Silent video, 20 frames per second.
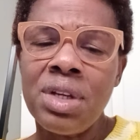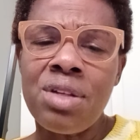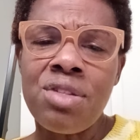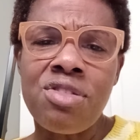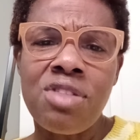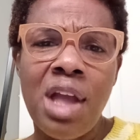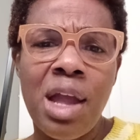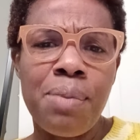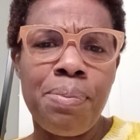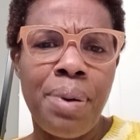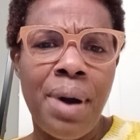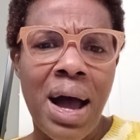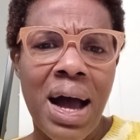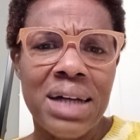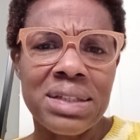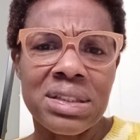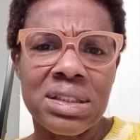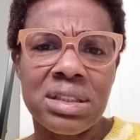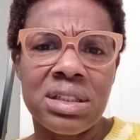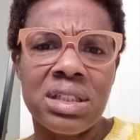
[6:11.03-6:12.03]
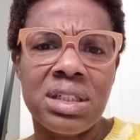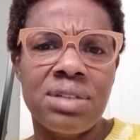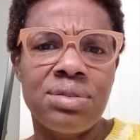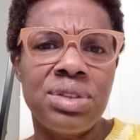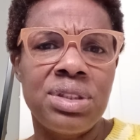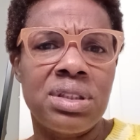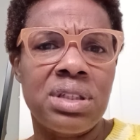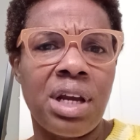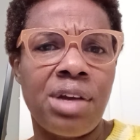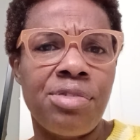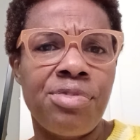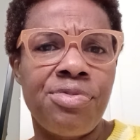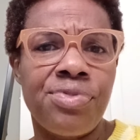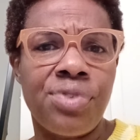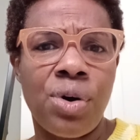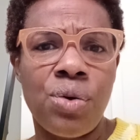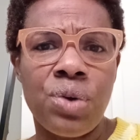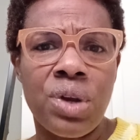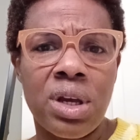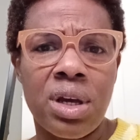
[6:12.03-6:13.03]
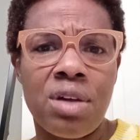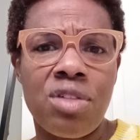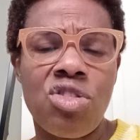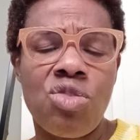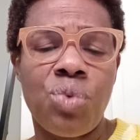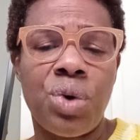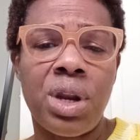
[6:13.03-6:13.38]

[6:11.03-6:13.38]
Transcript: Stay positive, stay focused,